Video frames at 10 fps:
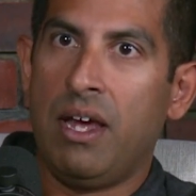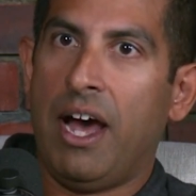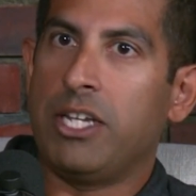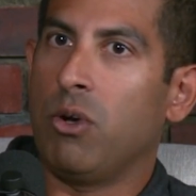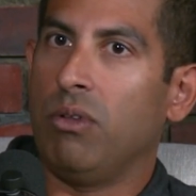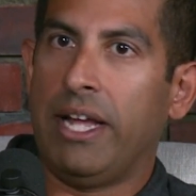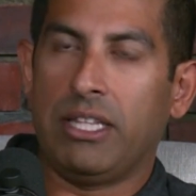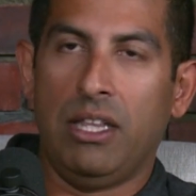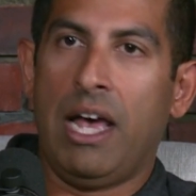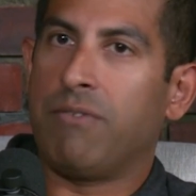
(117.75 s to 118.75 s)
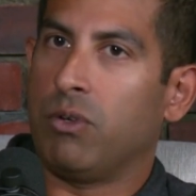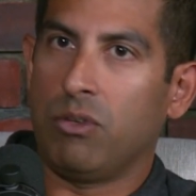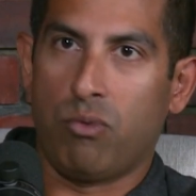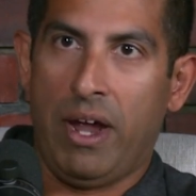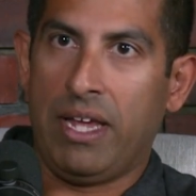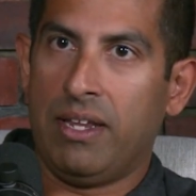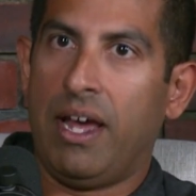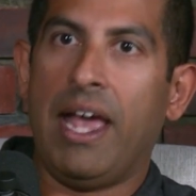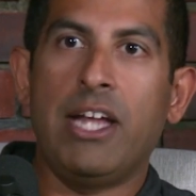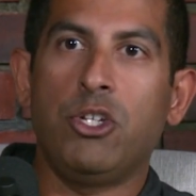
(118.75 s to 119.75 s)
I don't like the left or the right. I
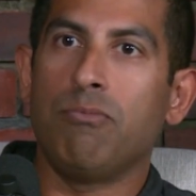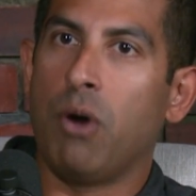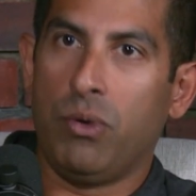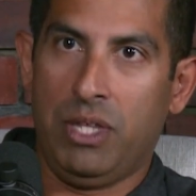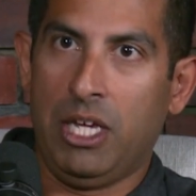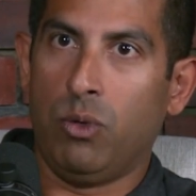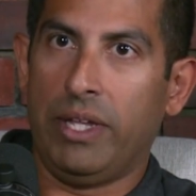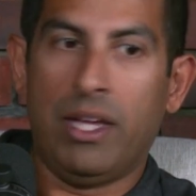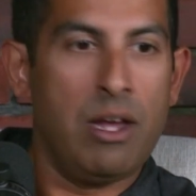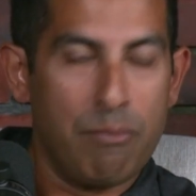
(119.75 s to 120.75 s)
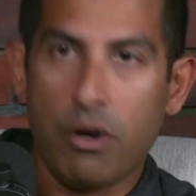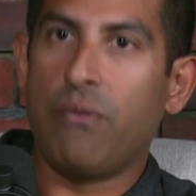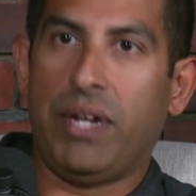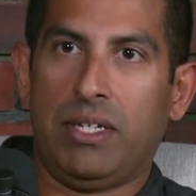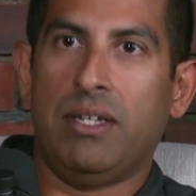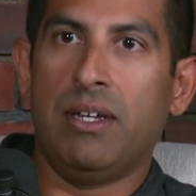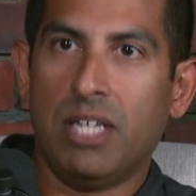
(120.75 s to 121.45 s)
hate you both equally. Perfect.